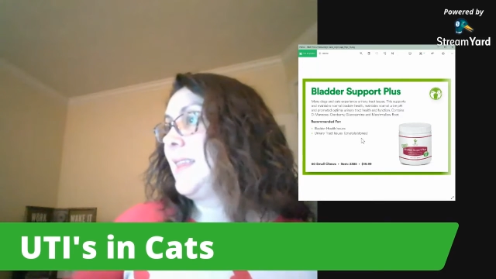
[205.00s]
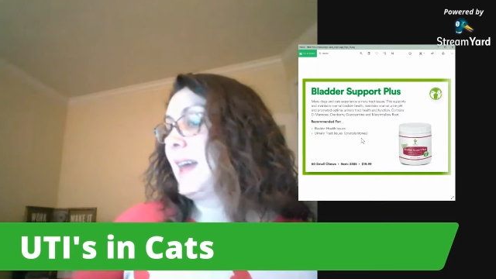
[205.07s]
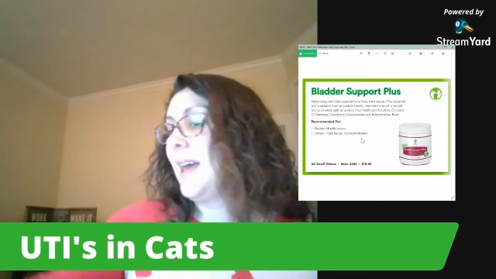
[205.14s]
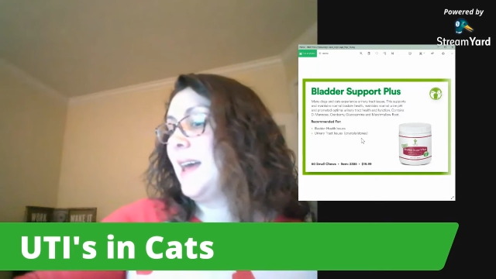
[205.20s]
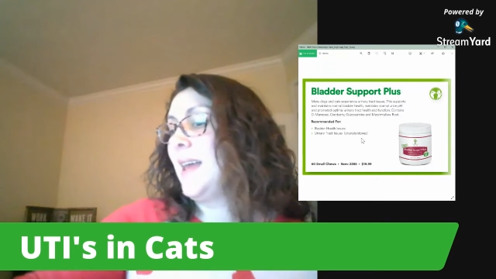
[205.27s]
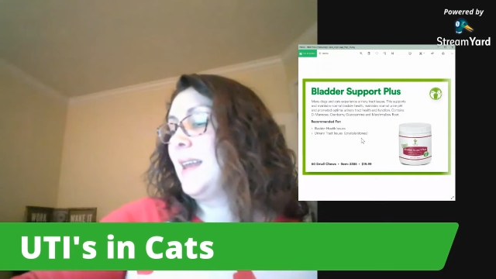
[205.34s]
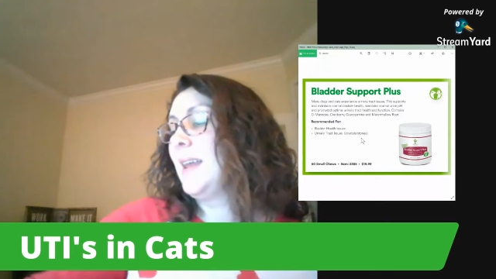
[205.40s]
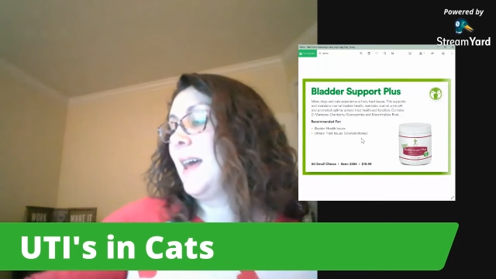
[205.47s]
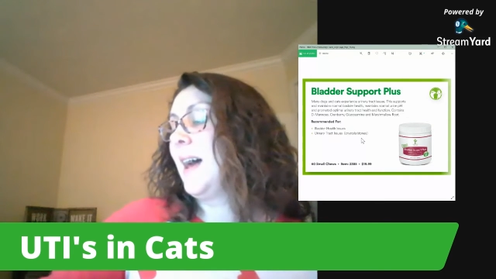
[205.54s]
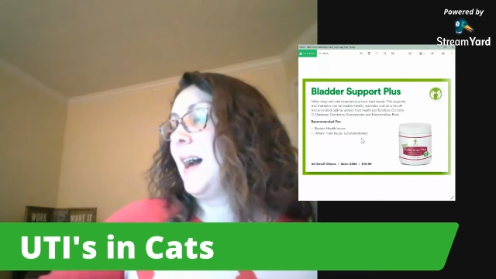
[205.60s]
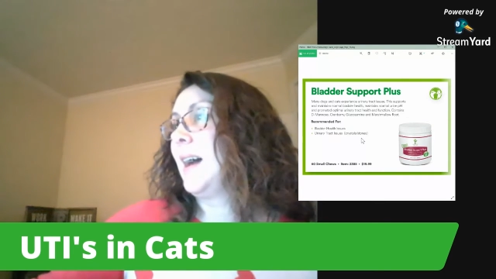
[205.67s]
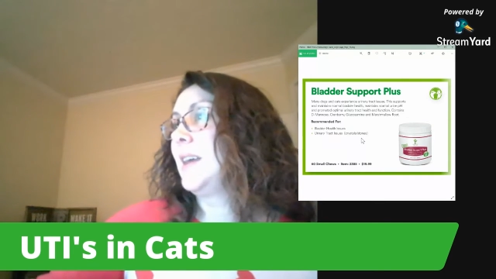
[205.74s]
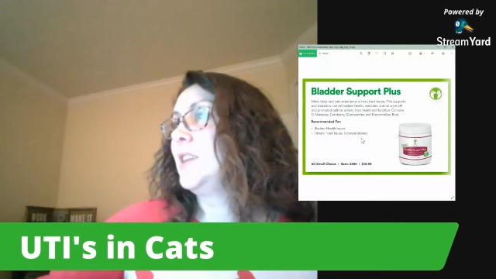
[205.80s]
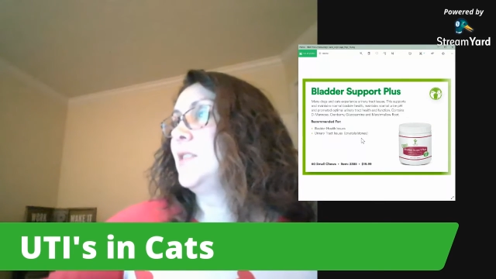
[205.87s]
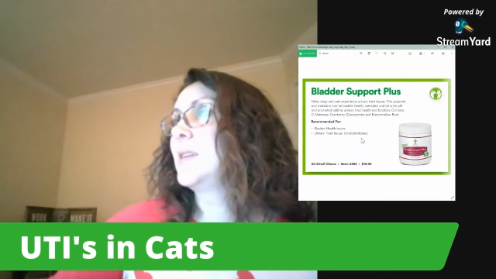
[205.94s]
Then
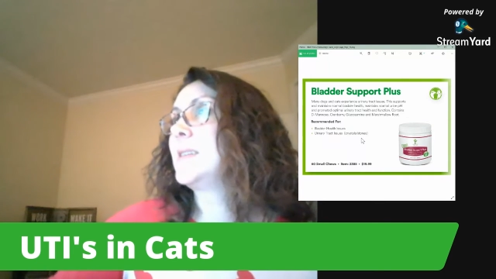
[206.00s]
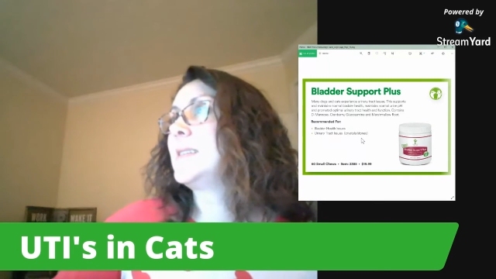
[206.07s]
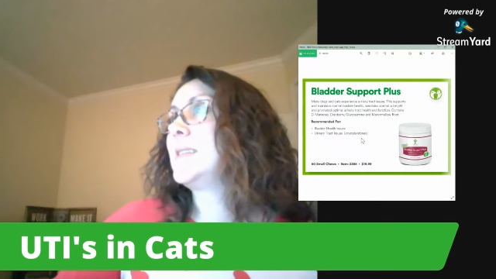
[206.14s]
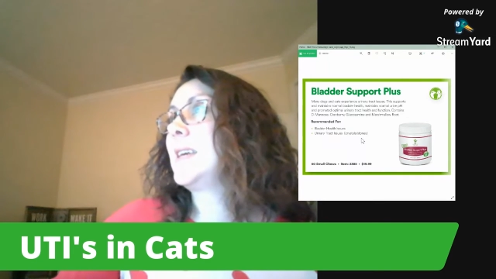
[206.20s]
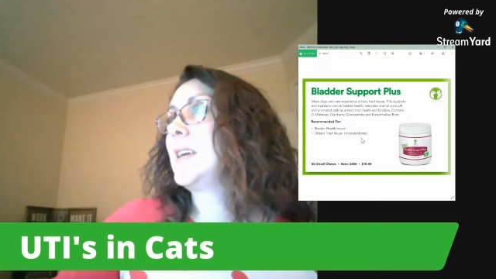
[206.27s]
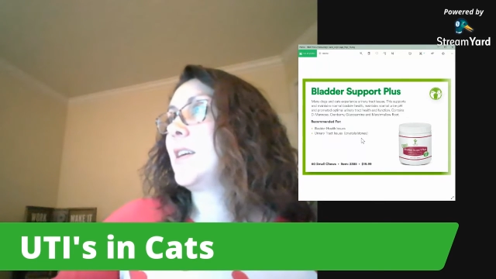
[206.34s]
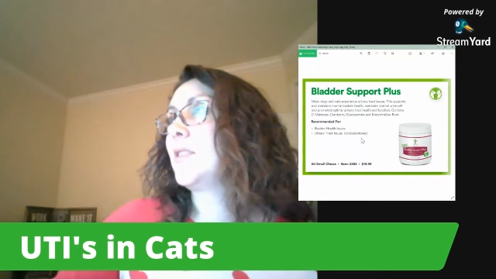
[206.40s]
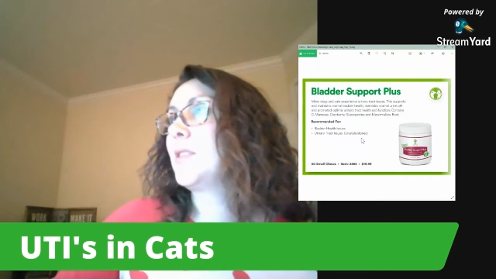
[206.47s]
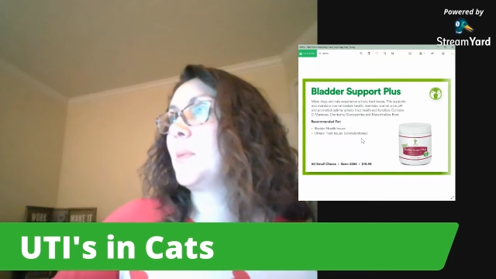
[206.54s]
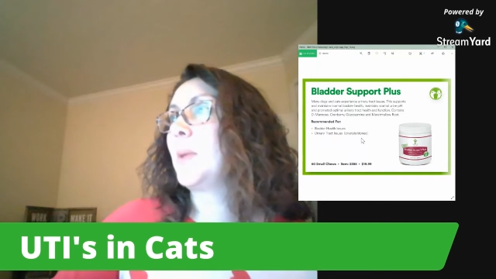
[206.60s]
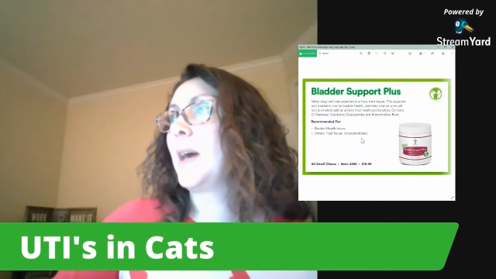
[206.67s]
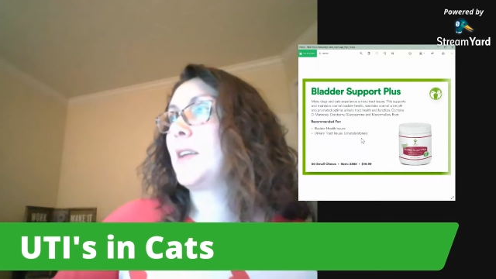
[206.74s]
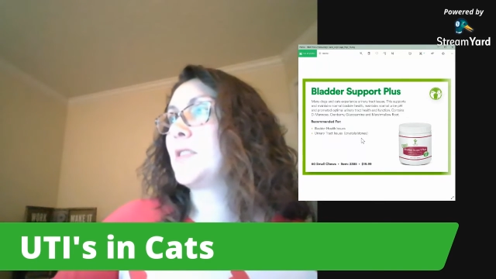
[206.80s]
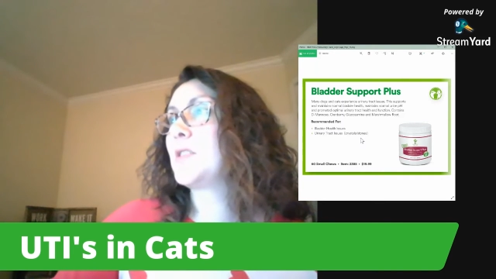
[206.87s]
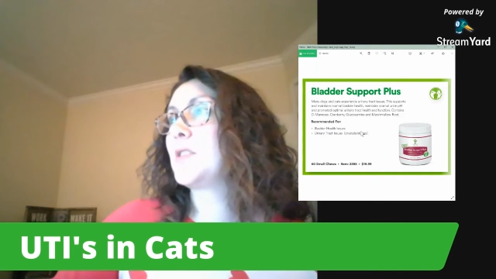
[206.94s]
you can see here the
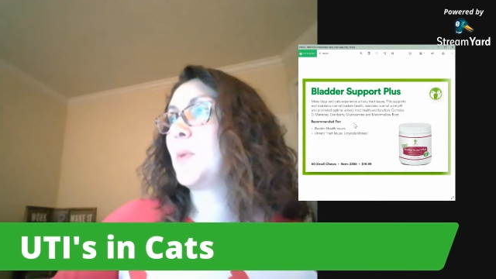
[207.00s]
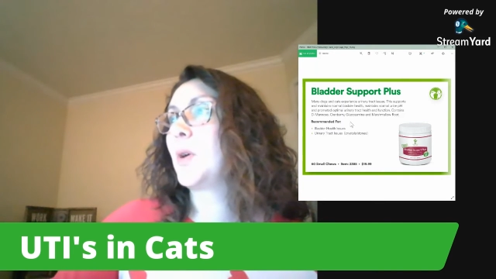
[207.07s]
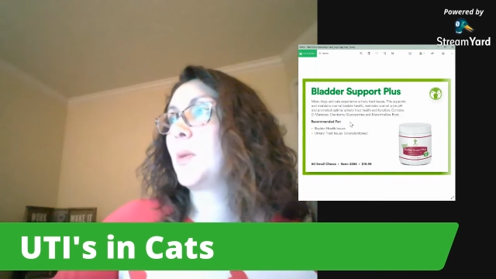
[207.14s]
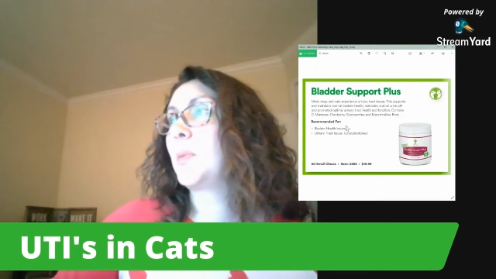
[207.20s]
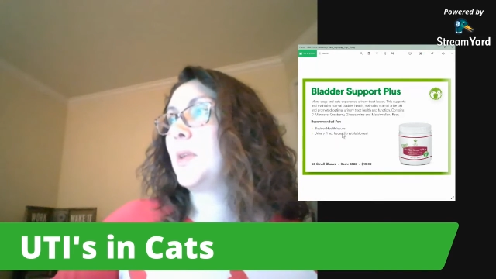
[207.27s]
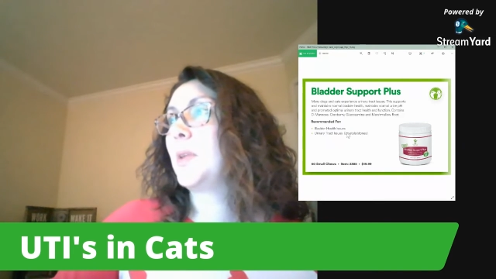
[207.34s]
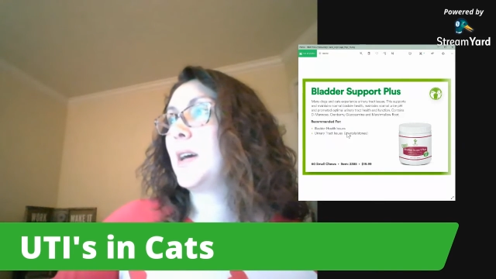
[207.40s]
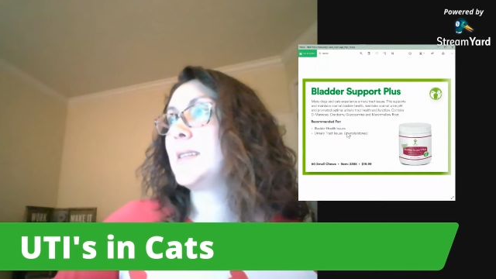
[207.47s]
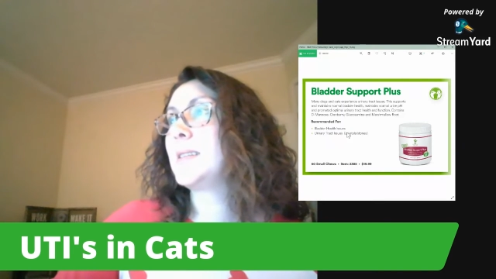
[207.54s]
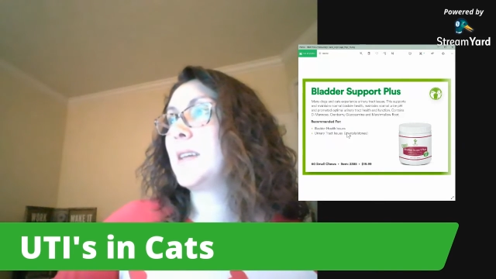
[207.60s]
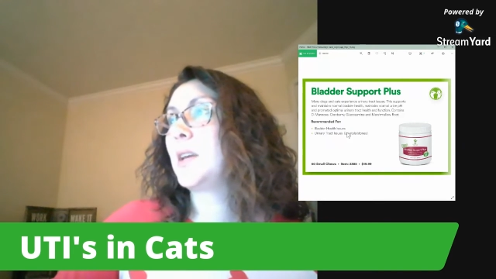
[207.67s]
Bladder Support Plus.